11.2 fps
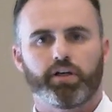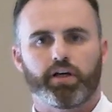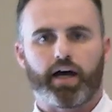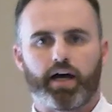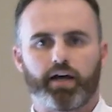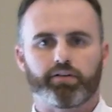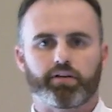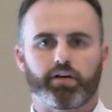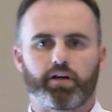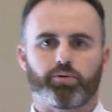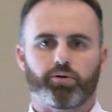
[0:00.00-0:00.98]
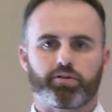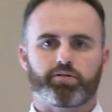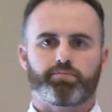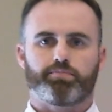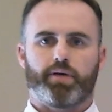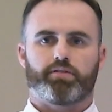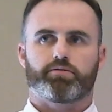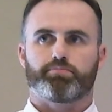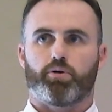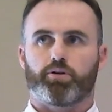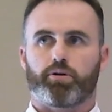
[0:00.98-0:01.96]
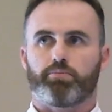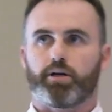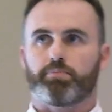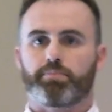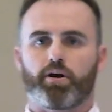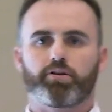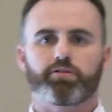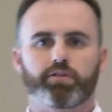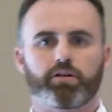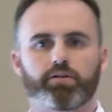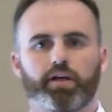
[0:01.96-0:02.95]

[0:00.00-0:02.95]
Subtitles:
and I suppose it's based both on my personal